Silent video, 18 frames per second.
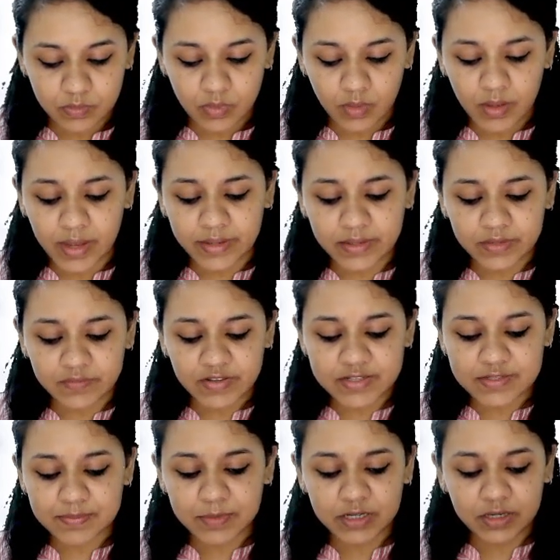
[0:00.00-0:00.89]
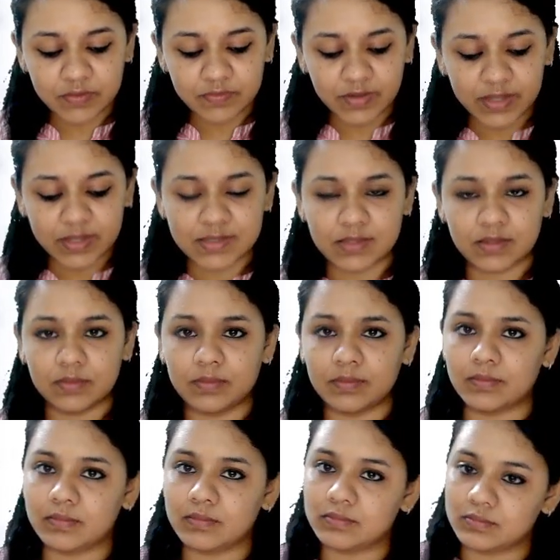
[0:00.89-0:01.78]
an investment advisor.
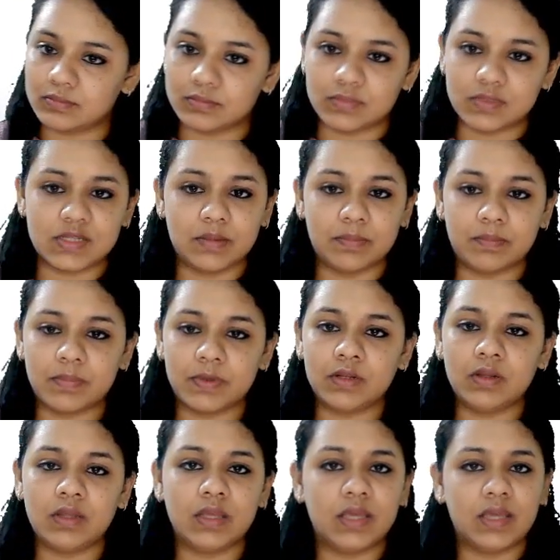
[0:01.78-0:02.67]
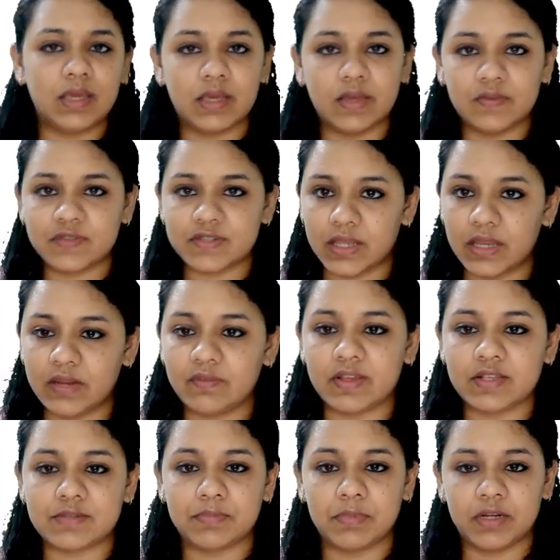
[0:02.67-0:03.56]
Simple, he gives
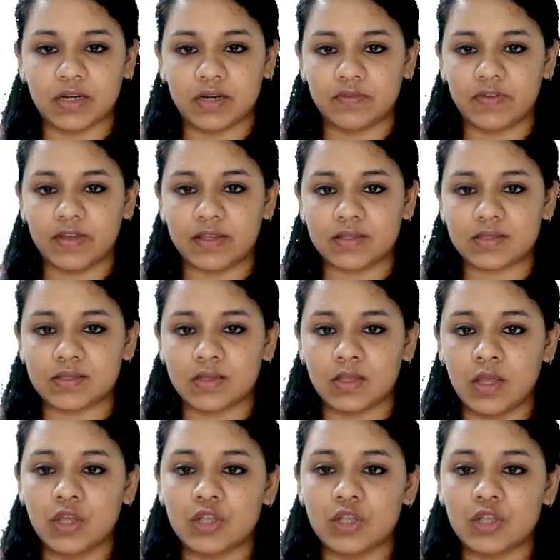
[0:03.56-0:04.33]
investment advice.